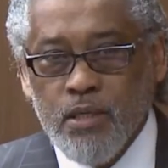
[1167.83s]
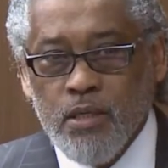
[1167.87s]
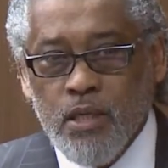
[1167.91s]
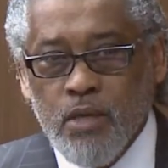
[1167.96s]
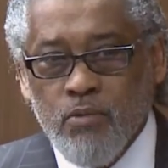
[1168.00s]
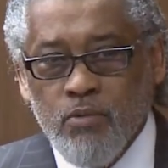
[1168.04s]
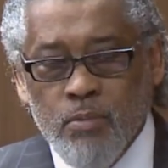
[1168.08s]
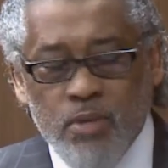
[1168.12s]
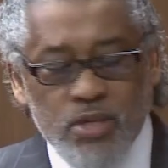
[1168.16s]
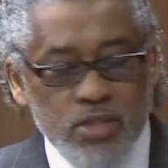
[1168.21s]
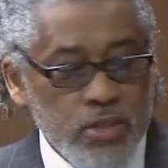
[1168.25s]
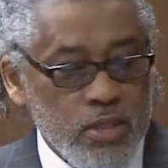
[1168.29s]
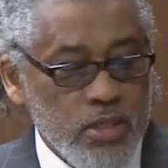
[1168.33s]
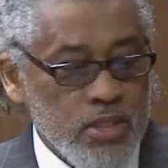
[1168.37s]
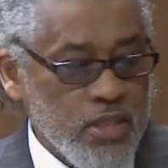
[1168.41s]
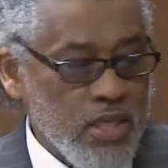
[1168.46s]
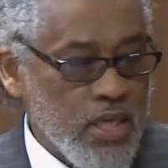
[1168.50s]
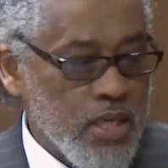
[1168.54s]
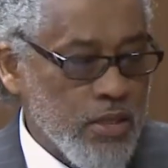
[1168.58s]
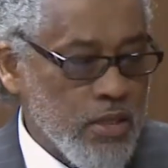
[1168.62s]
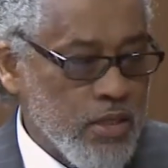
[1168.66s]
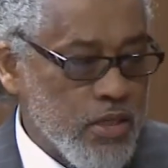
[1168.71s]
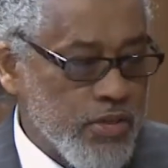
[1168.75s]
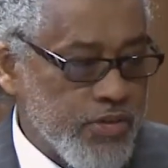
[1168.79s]
we must
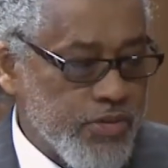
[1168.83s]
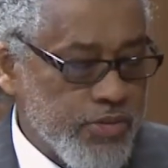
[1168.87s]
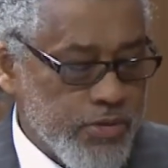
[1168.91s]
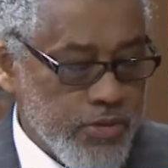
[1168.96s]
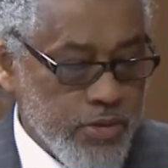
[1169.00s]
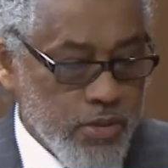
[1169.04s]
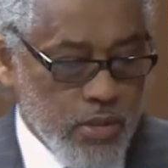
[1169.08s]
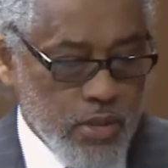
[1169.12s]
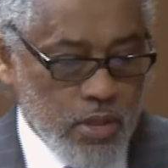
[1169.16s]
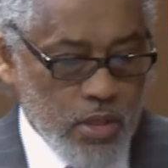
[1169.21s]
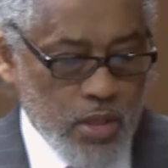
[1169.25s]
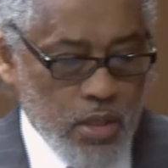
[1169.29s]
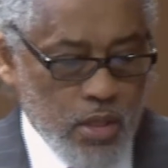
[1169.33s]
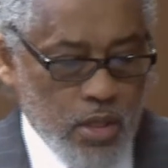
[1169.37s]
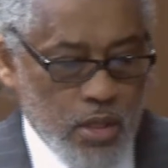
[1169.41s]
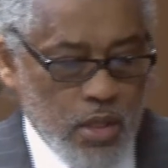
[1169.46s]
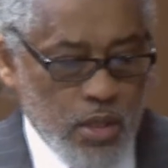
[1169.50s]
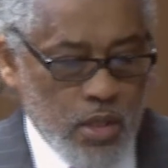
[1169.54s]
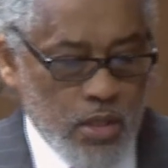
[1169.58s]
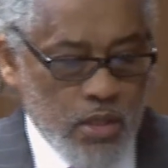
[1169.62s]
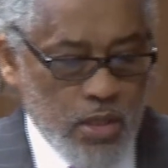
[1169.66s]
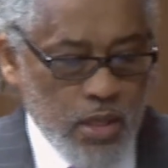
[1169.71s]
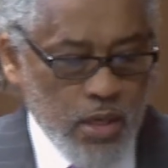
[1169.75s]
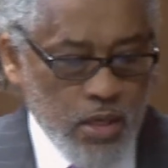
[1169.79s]
understand this,
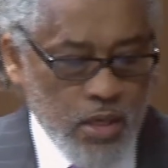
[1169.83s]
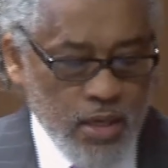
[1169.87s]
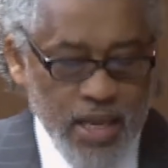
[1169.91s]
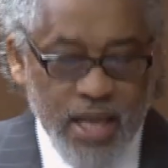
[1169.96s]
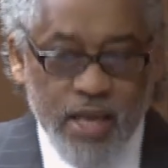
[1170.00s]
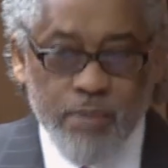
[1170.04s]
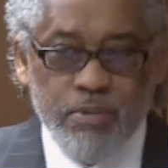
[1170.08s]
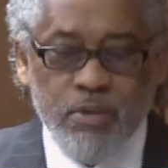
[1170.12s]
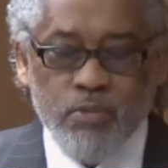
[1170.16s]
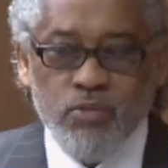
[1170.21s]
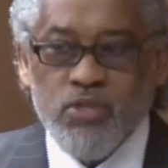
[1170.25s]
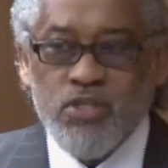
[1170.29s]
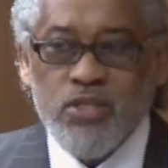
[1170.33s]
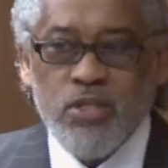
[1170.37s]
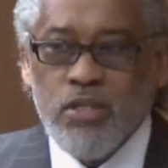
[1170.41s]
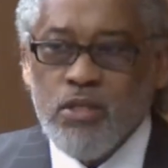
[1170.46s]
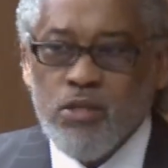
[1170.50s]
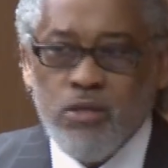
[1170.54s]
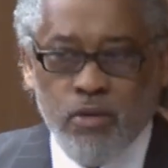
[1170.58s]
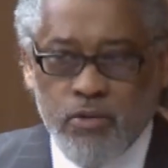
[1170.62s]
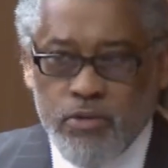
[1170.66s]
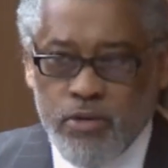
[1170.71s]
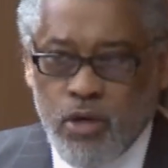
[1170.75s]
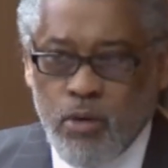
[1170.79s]
that a lot of people still
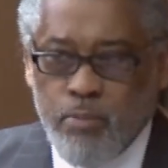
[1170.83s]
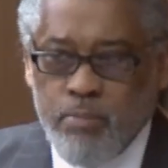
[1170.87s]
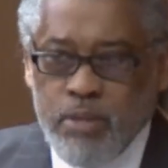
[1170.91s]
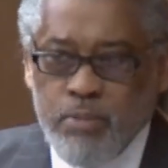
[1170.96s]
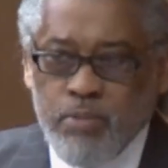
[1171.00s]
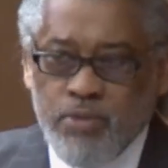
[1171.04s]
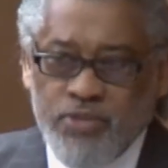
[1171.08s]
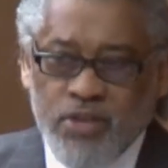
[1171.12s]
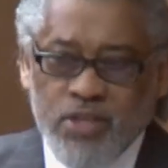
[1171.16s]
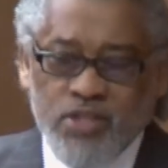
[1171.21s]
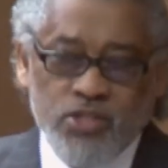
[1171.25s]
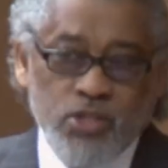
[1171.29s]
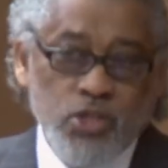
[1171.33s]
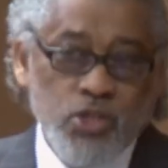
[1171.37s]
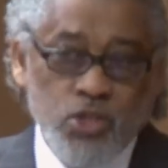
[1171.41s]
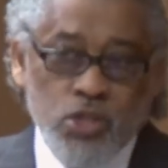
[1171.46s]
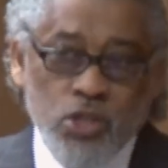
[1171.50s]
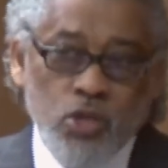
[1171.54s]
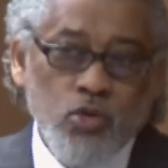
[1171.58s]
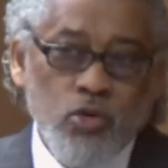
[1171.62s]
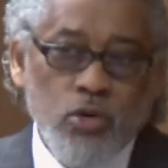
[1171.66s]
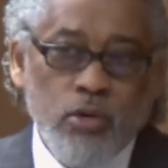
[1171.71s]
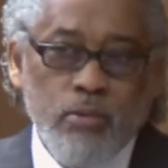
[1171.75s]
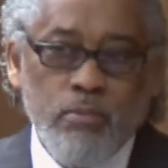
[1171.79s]
don't know. People think it's a
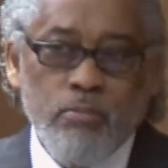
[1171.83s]
joke.